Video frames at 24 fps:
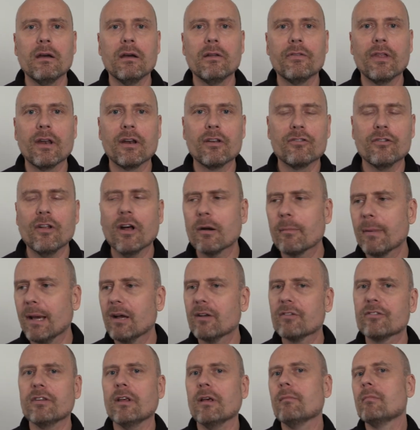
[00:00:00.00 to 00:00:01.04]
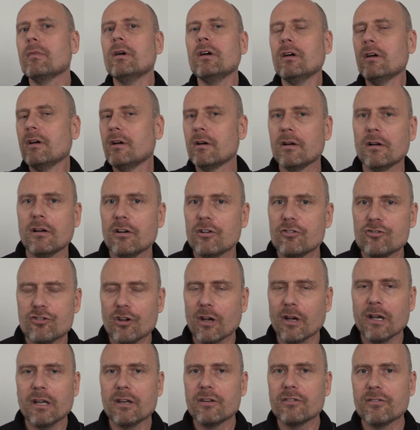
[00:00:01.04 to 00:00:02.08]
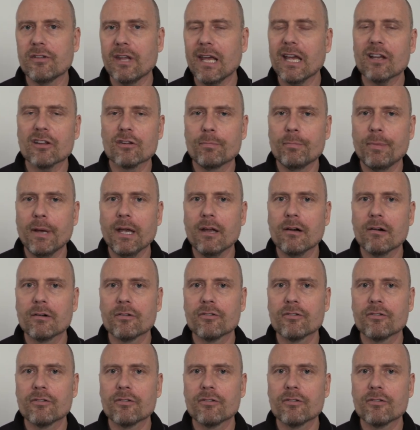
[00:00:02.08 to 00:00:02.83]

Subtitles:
that is not about some giant taxpayer